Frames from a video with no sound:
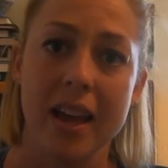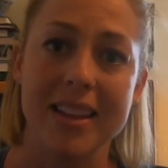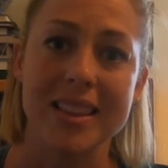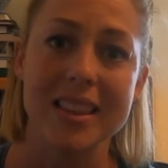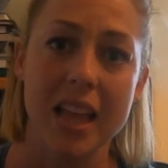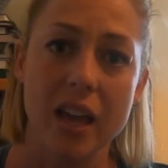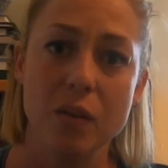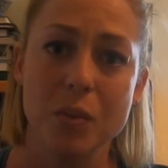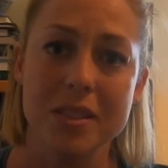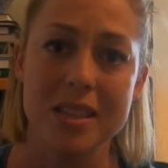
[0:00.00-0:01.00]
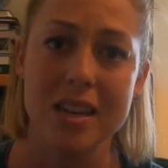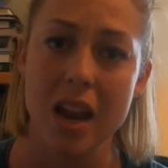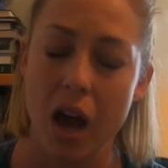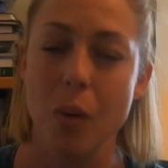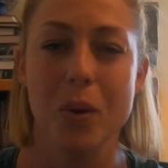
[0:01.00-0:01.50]
And life was
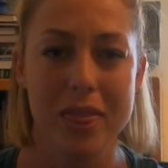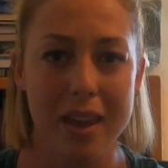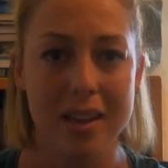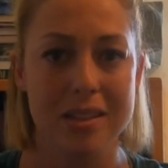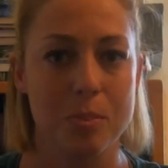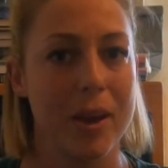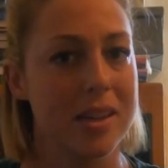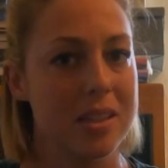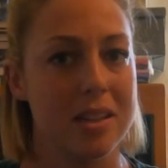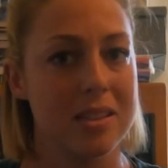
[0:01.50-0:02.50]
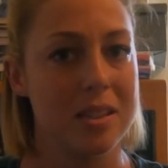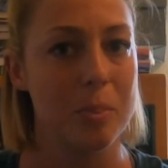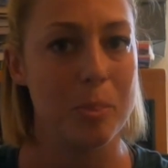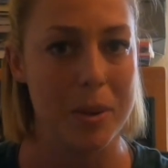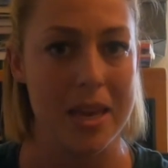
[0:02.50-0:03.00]
not what they expected it to
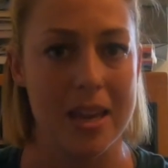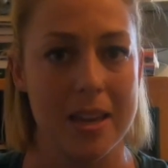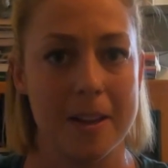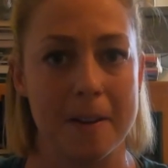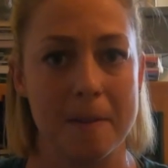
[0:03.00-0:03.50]
be.